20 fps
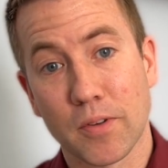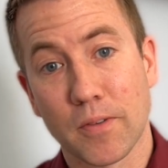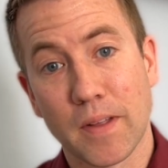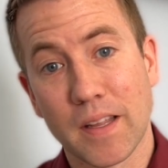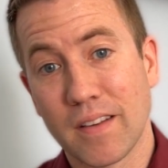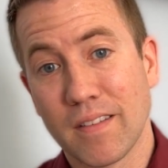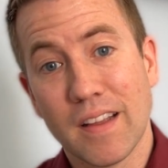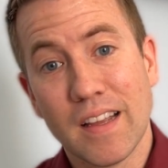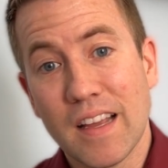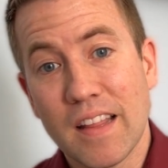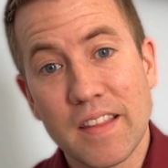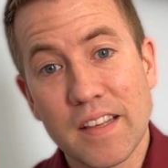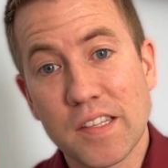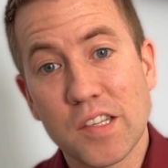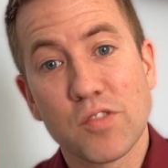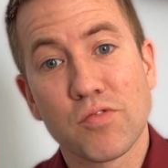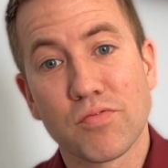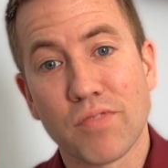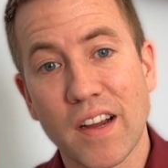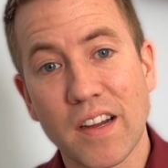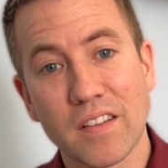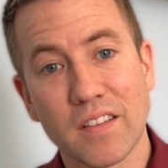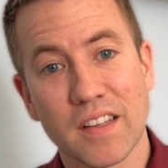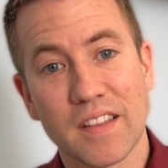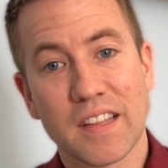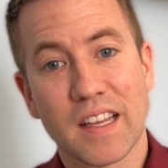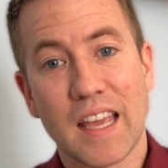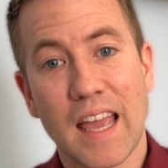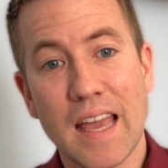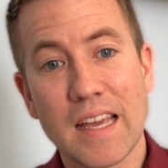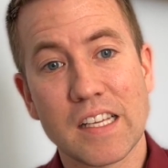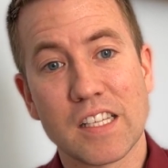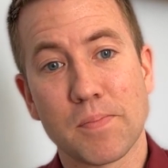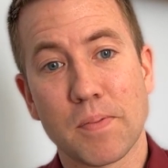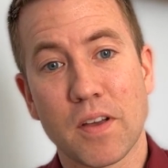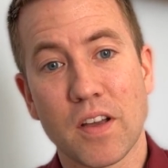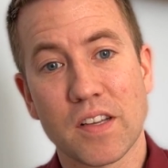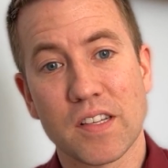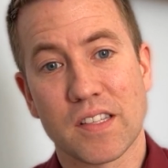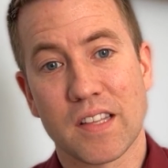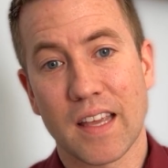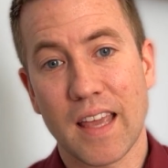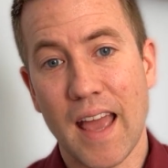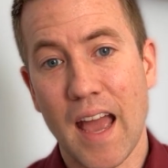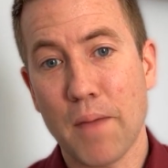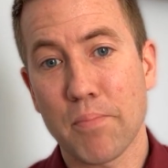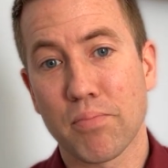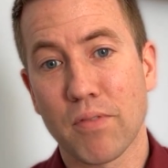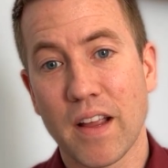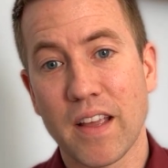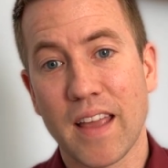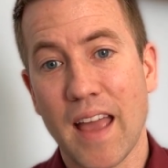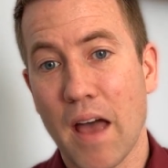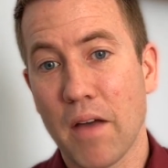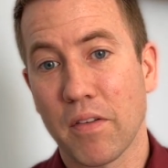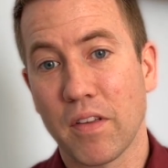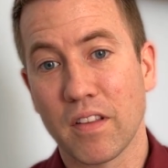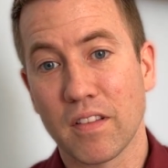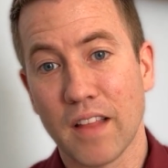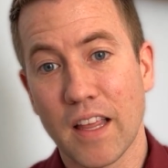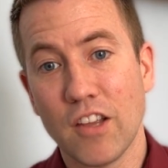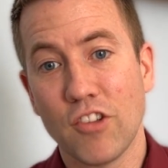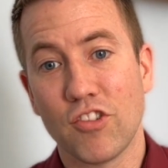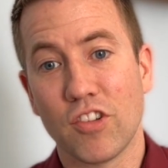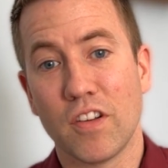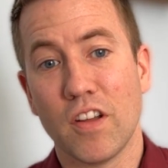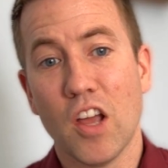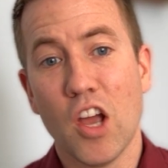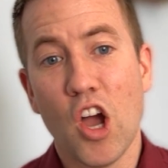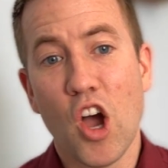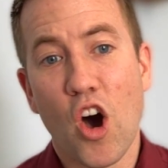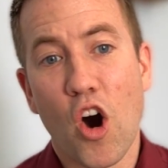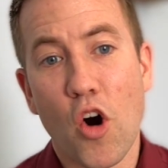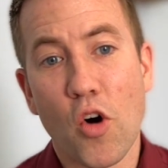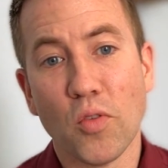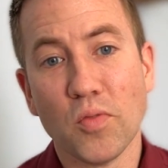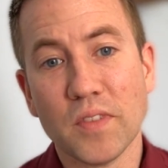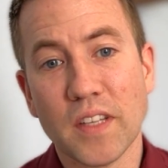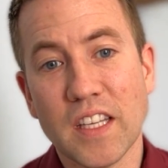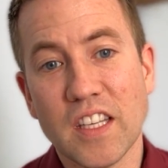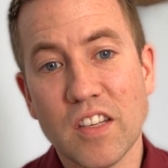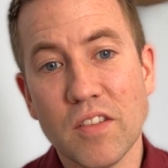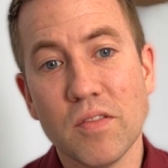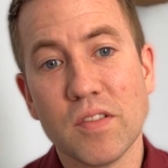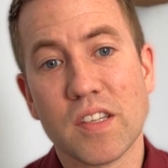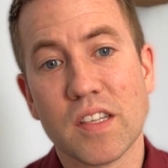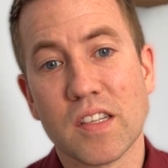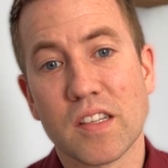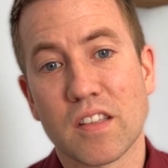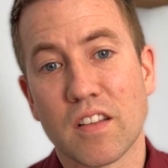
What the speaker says: and this is rarely the case because the cap rate calculation only uses the